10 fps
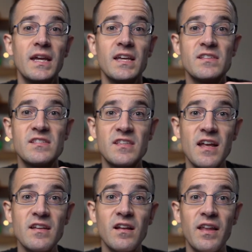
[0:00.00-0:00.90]
is
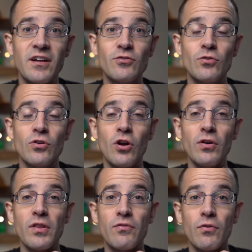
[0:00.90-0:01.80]
send an electrical
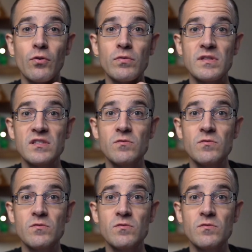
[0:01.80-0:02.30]
current through,